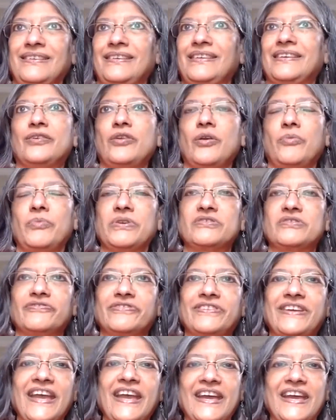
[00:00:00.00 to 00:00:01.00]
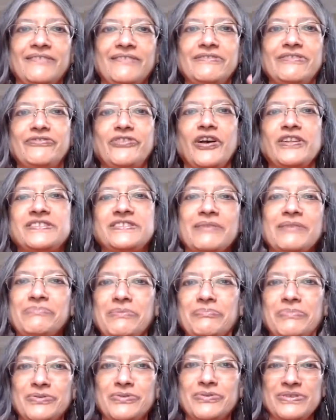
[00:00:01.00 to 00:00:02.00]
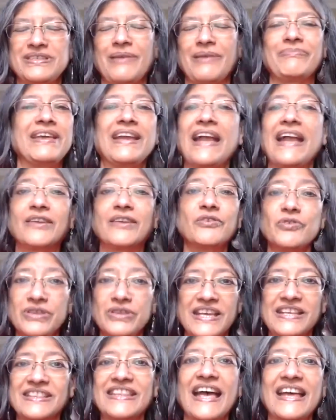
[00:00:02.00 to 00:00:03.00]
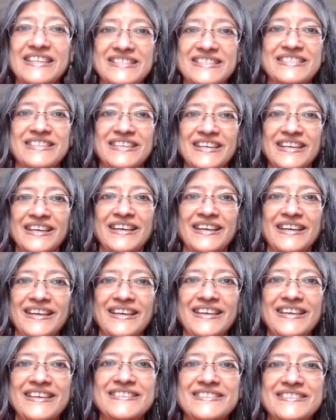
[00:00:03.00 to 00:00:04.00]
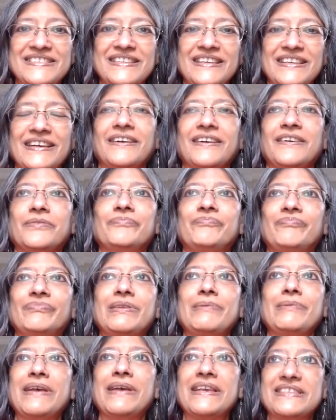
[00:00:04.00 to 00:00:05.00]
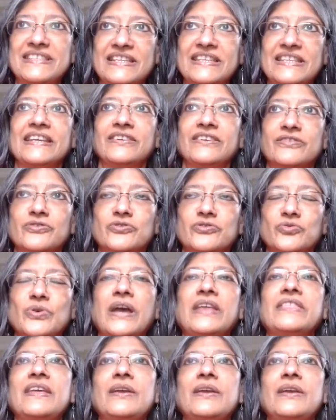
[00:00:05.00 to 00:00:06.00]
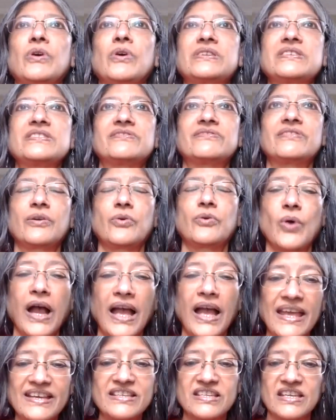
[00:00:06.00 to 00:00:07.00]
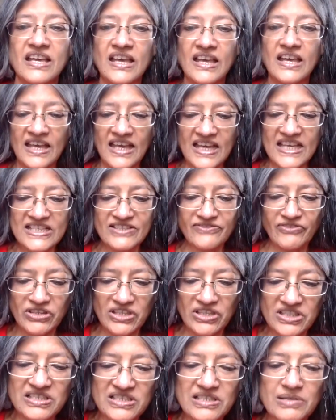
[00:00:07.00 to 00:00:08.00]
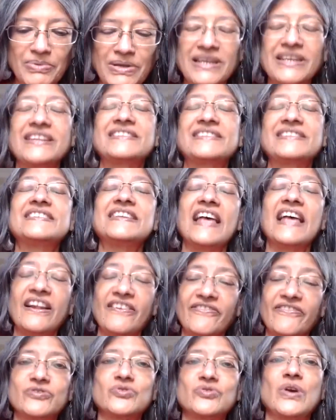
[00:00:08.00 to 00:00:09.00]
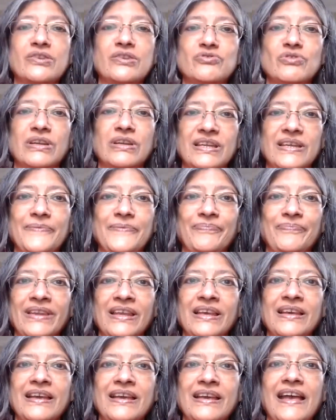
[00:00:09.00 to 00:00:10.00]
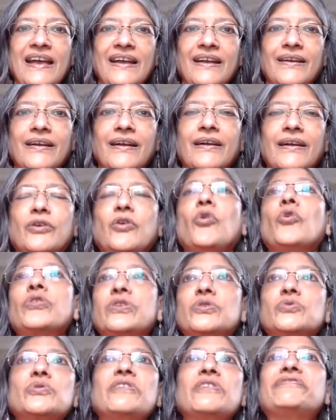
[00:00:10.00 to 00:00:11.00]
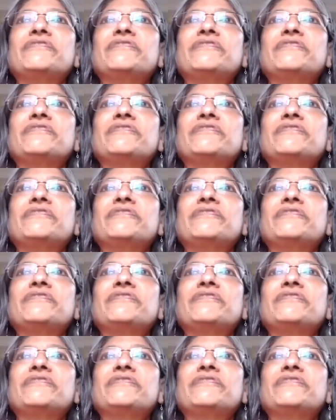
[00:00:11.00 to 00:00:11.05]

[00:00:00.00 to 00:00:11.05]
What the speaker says: economics of care, and we've got some people doing something. I don't think that is the best thing to do. I think what is required is for the discipline itself to actually go through a